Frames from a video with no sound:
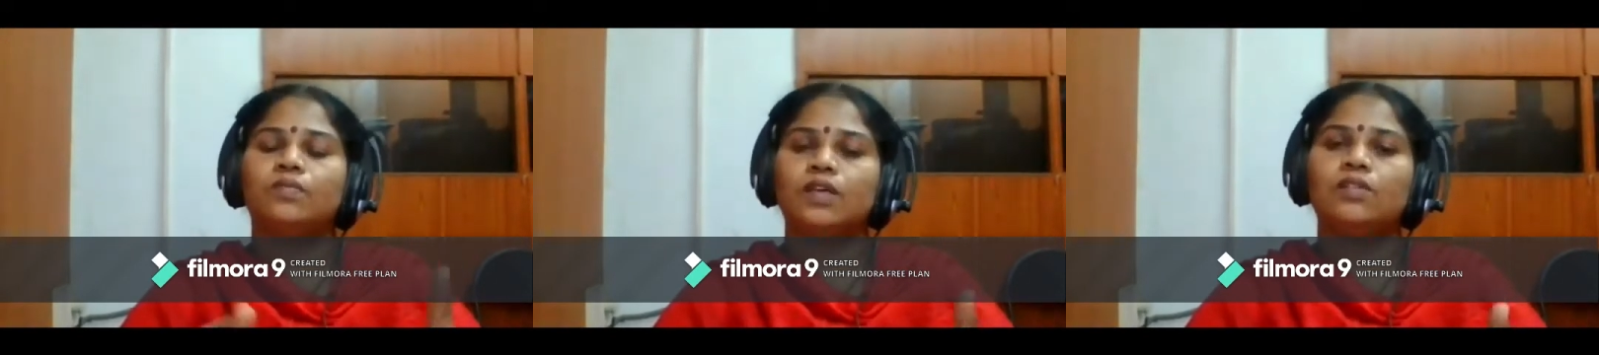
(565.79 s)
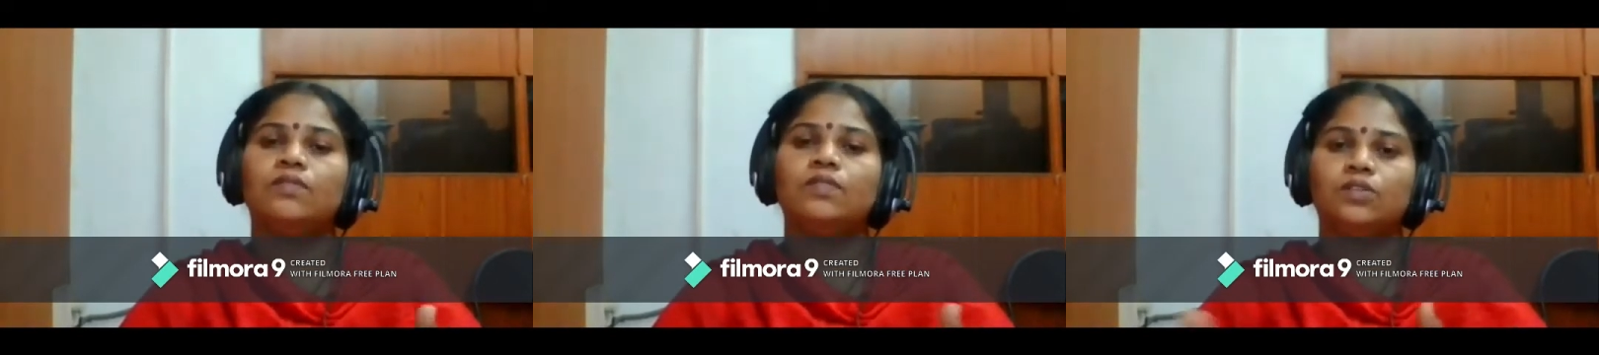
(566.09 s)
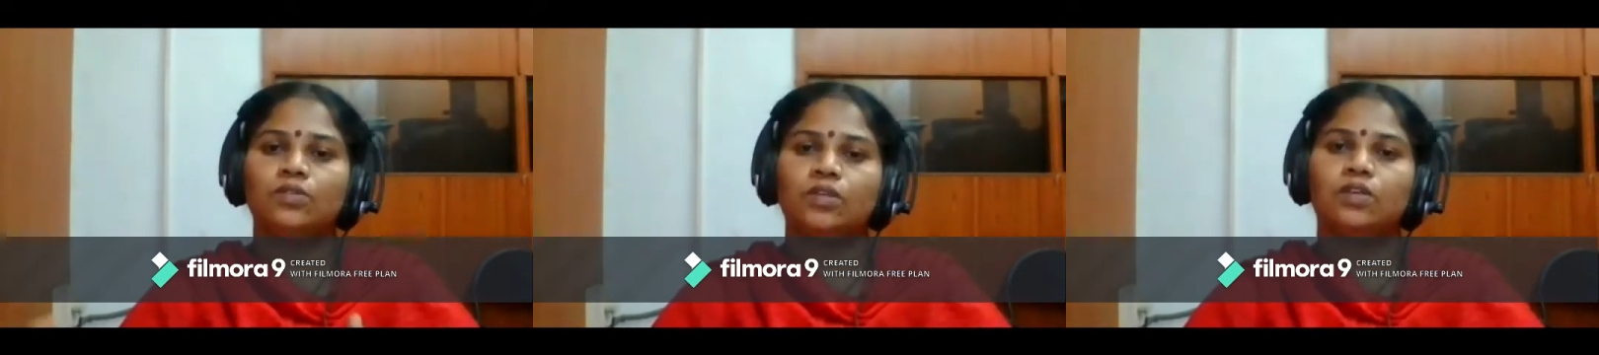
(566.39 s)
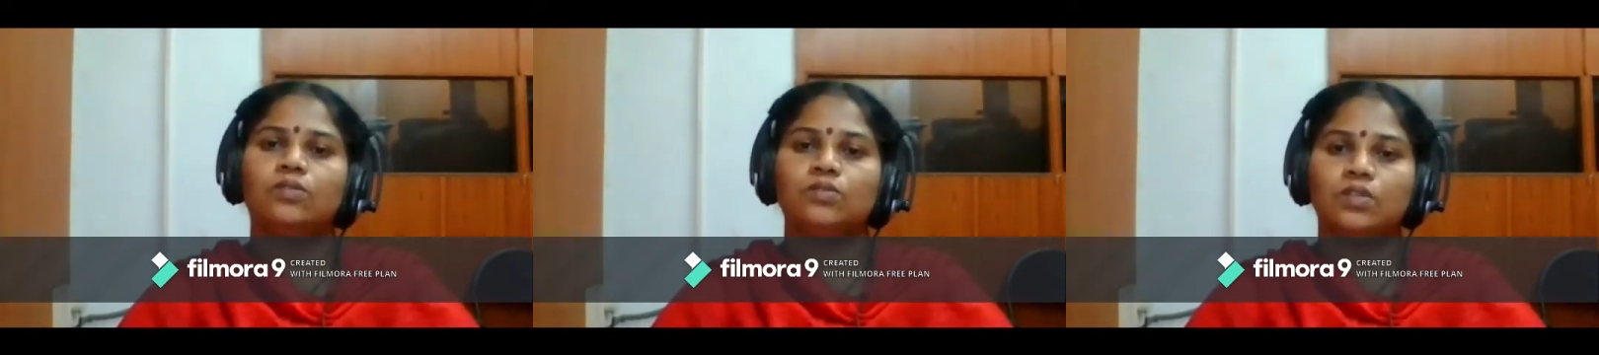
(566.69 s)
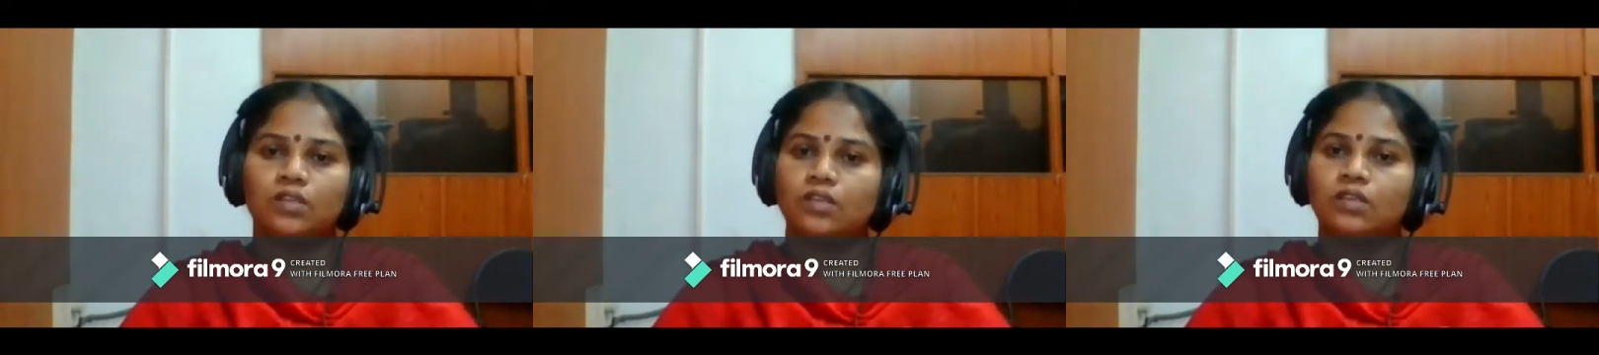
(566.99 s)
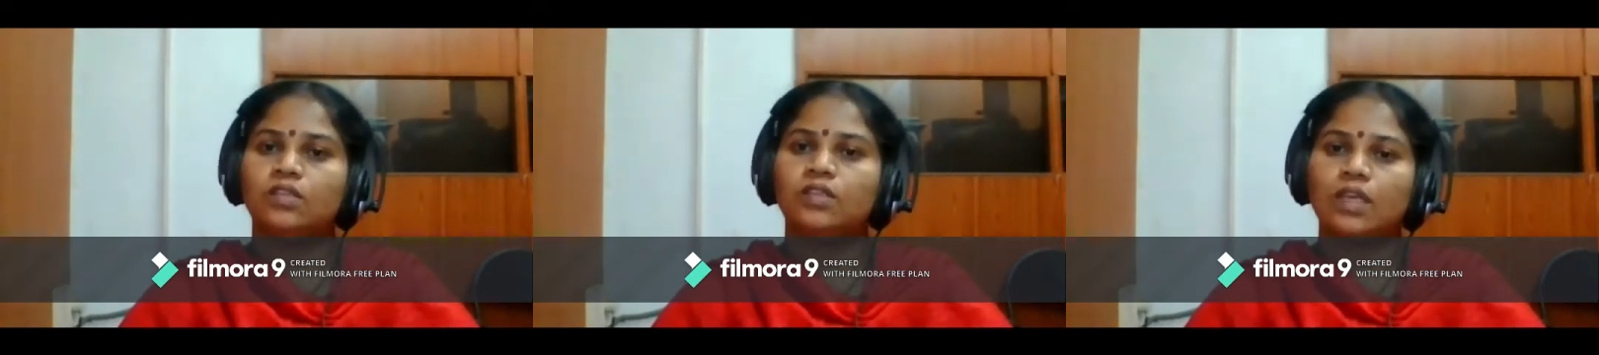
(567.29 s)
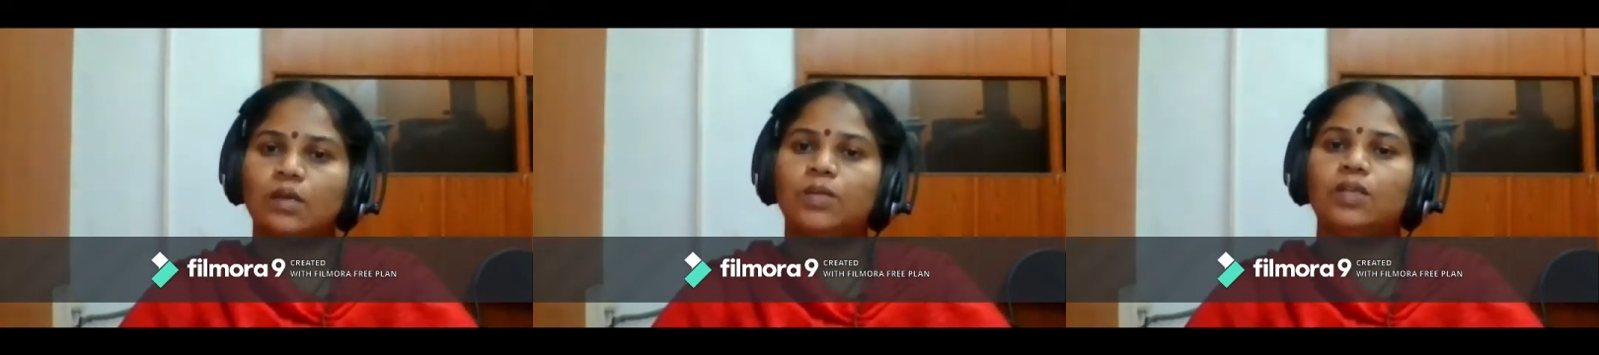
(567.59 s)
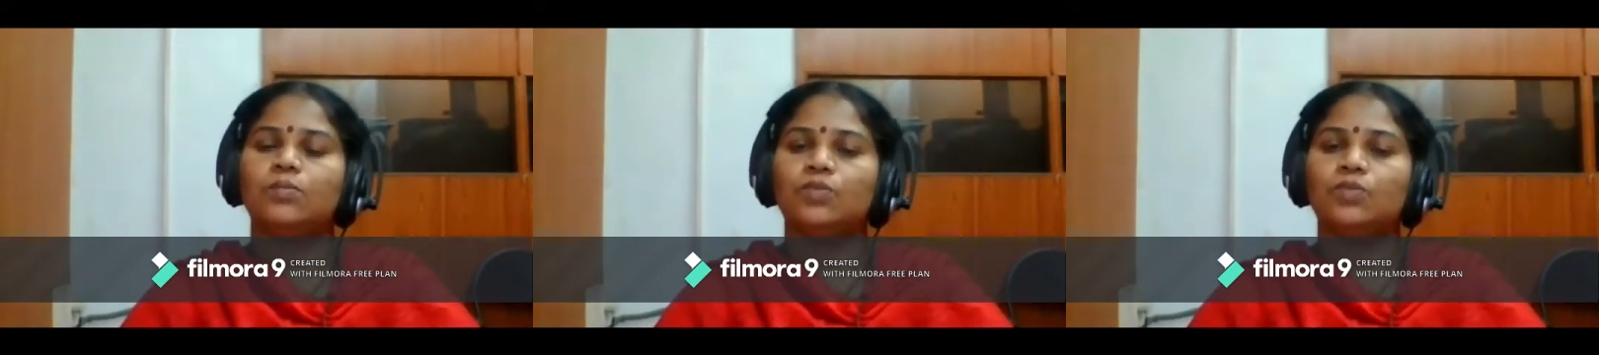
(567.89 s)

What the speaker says: while when you are using the camera,